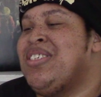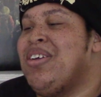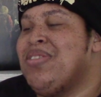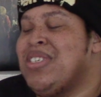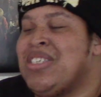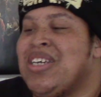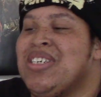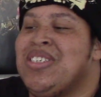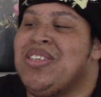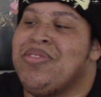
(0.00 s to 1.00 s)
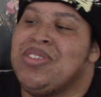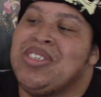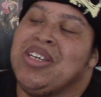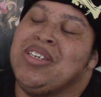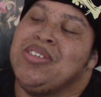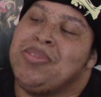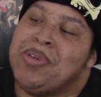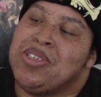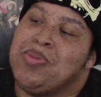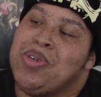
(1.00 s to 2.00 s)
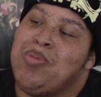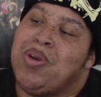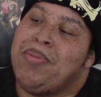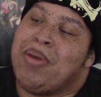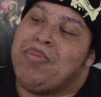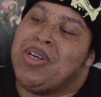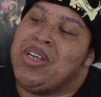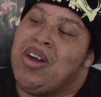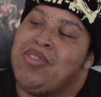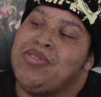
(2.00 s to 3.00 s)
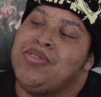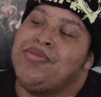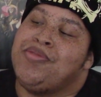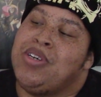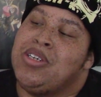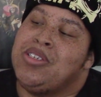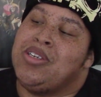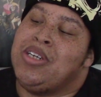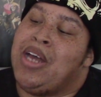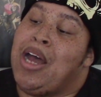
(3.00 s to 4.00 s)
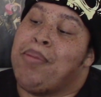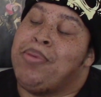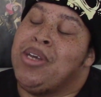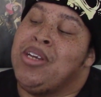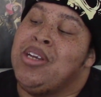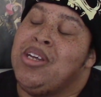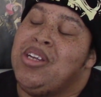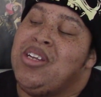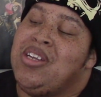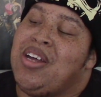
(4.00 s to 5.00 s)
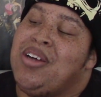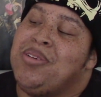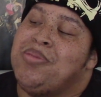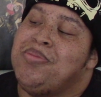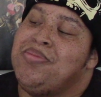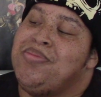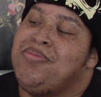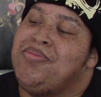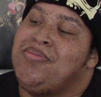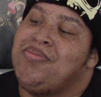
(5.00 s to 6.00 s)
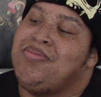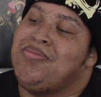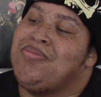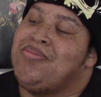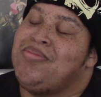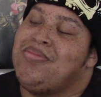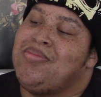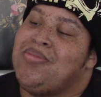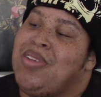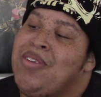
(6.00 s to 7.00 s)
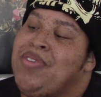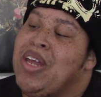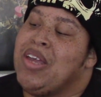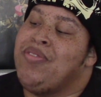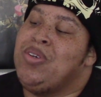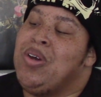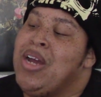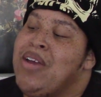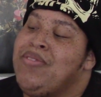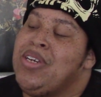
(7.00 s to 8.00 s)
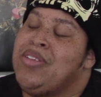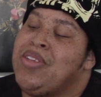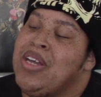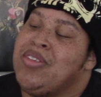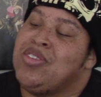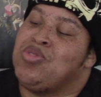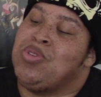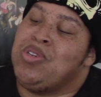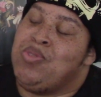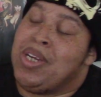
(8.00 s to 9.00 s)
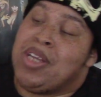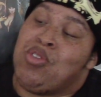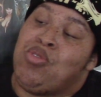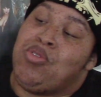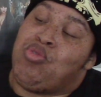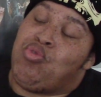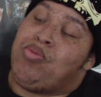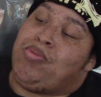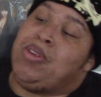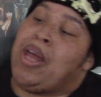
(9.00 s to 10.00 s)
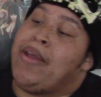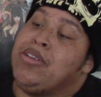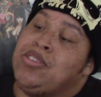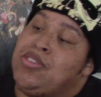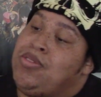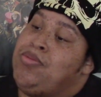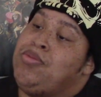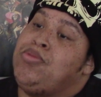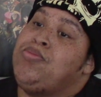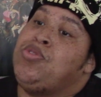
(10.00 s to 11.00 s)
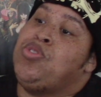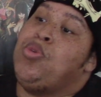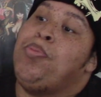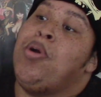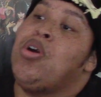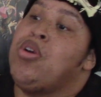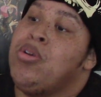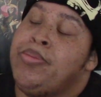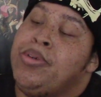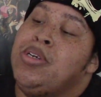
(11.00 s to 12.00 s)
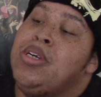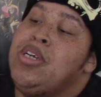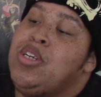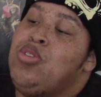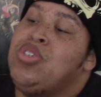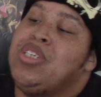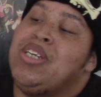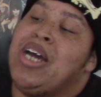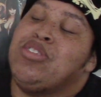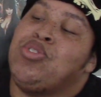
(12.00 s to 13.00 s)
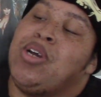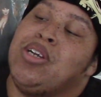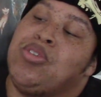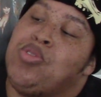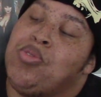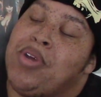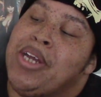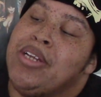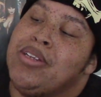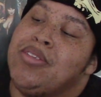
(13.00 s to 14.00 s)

tough to say. It's tough to say, especially when you want to make money off of uh, an IP. Um, I feel like if you don't have anything that's really, really, like, superb, you should not try to create